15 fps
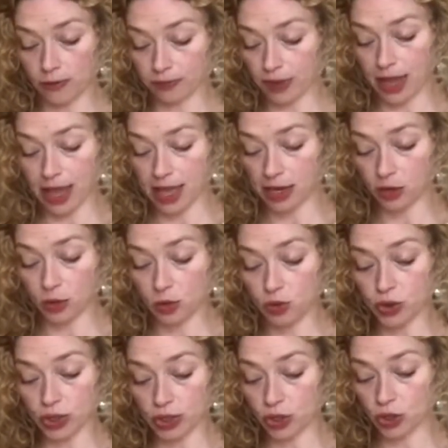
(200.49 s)
and it all
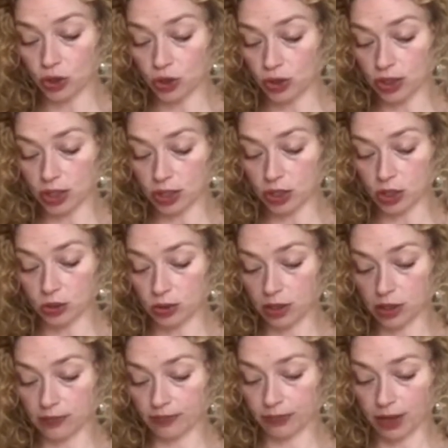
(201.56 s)
just turns into
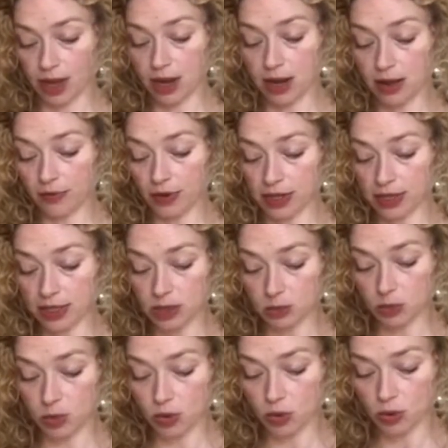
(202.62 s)
a lovely
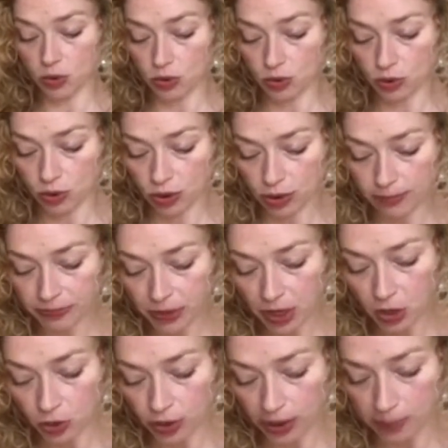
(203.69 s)
smooth
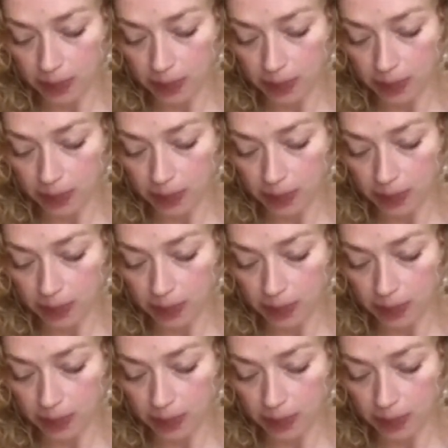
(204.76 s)
looking